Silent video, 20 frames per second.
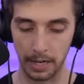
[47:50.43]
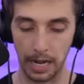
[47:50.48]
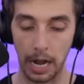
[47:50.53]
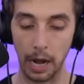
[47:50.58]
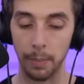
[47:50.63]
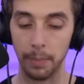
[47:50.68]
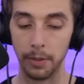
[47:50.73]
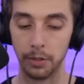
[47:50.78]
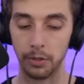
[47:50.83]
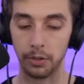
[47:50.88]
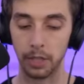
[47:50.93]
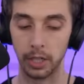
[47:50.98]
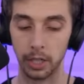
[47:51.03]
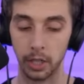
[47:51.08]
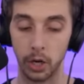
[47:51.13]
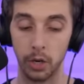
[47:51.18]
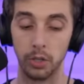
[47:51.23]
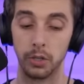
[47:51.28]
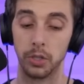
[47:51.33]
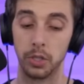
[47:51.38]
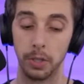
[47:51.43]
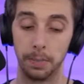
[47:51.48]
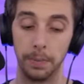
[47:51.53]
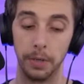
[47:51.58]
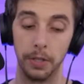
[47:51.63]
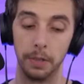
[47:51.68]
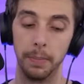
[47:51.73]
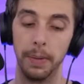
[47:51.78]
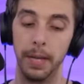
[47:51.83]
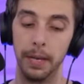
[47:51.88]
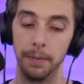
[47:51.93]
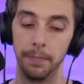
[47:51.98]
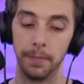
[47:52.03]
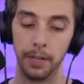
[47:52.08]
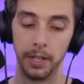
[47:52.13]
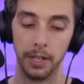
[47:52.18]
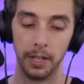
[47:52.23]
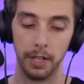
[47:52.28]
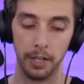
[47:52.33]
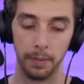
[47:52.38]
how much it costs to put them
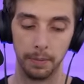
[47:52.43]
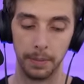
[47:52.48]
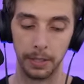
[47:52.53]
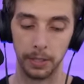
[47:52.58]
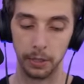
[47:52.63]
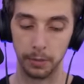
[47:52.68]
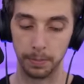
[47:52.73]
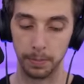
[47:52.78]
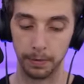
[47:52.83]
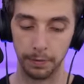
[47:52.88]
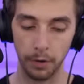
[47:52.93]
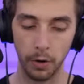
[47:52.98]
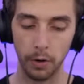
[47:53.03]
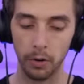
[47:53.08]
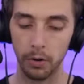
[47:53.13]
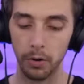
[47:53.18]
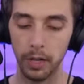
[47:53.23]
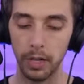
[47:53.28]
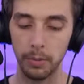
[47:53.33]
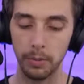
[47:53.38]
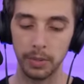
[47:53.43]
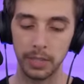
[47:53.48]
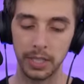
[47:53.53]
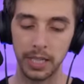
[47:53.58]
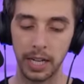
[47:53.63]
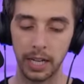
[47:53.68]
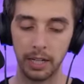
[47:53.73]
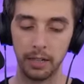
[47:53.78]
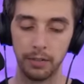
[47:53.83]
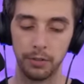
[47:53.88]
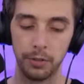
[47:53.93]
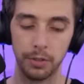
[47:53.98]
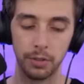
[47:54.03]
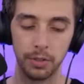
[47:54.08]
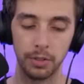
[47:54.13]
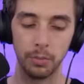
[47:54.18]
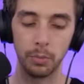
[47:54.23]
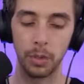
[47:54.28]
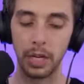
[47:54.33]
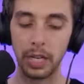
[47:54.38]
in. Because before, it was kind of
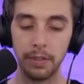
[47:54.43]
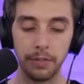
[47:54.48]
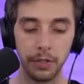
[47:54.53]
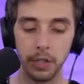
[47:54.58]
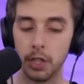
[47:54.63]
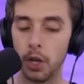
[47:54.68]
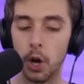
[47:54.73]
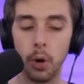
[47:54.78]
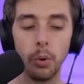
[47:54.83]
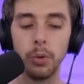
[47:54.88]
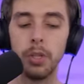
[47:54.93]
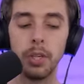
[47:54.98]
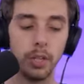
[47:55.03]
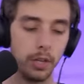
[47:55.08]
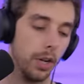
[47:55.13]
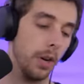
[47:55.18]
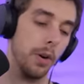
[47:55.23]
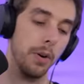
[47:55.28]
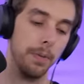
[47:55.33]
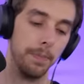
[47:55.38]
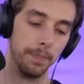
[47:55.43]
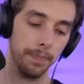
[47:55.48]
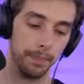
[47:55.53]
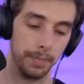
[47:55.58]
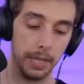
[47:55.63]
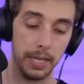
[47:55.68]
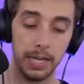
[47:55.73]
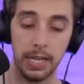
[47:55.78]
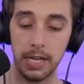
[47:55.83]
just, well, if you know, you know. But